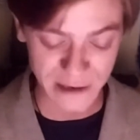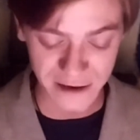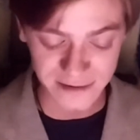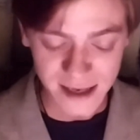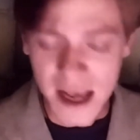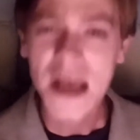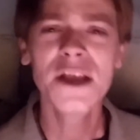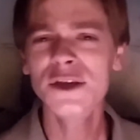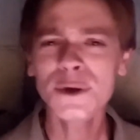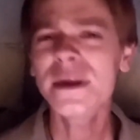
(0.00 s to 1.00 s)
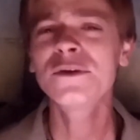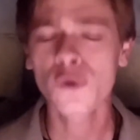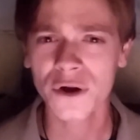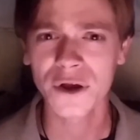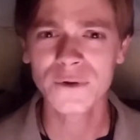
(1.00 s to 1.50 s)
because you don't
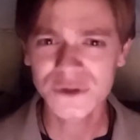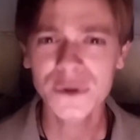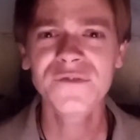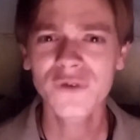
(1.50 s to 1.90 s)
ignore ghosts, you